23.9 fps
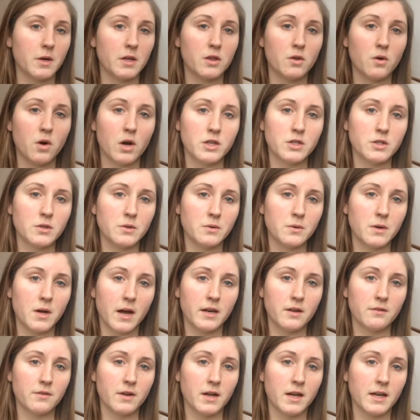I thought I'd do
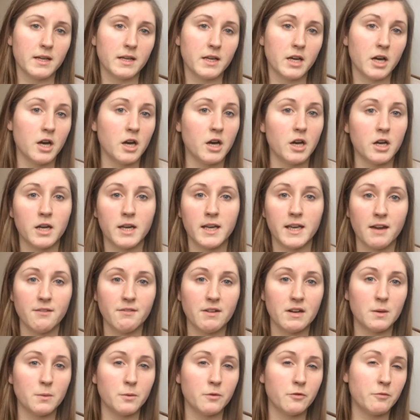kind of like a get
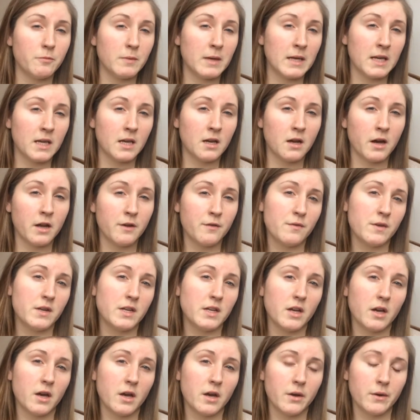ready with me kind of
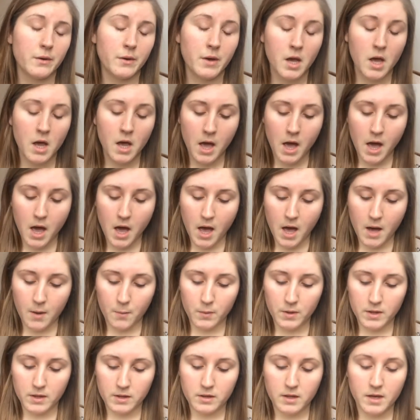video
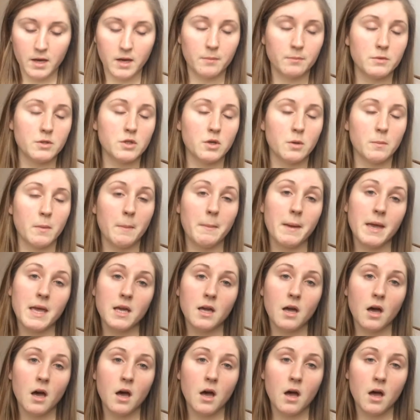with doing my
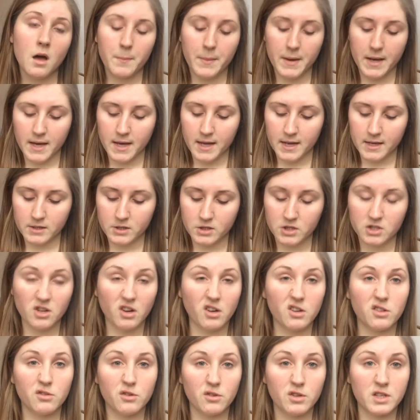makeup and just
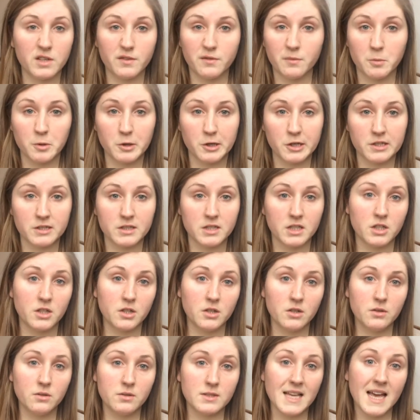going through the different products I
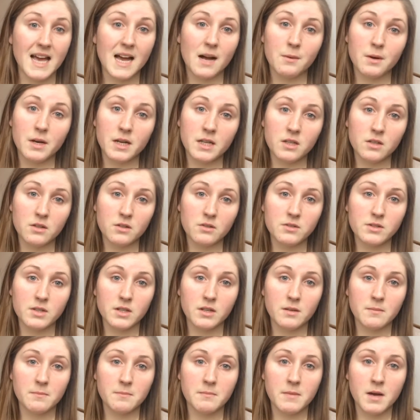use, how I use
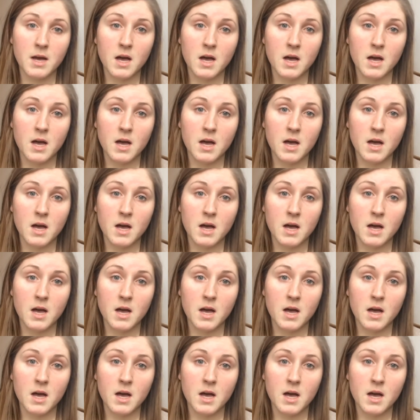them.